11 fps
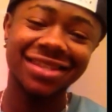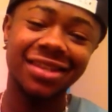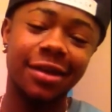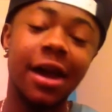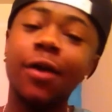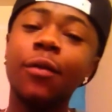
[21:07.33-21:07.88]

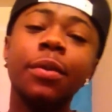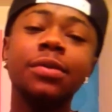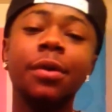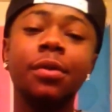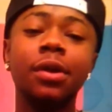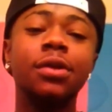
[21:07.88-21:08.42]
Yeah, I don't push
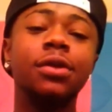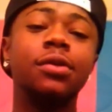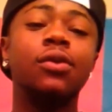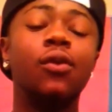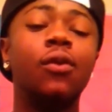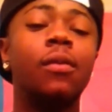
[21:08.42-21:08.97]
my religion
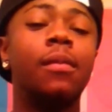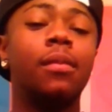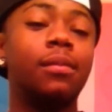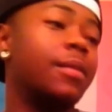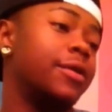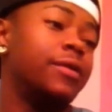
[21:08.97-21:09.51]
or
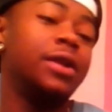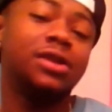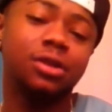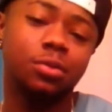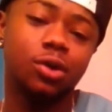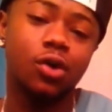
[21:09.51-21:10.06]
my
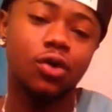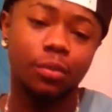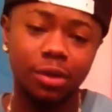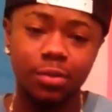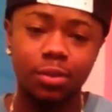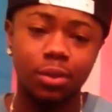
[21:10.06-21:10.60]
relationship with God on
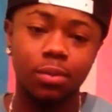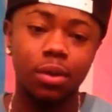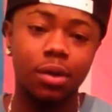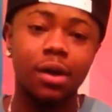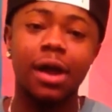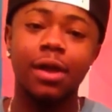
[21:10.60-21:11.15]
people,
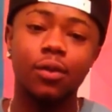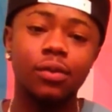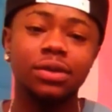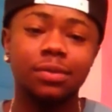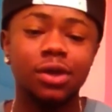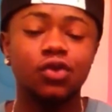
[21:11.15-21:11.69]
but I
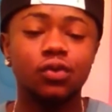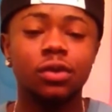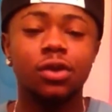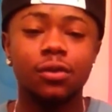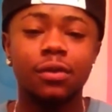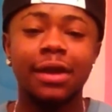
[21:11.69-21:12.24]
always make sure they
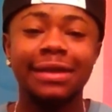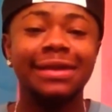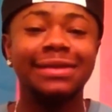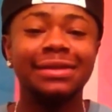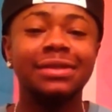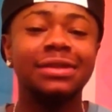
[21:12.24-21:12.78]
know that he
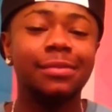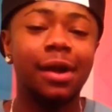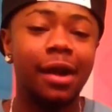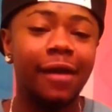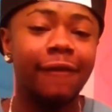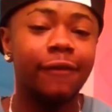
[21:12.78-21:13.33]
exists in my
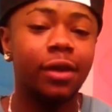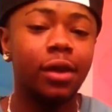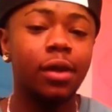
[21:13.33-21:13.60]
life.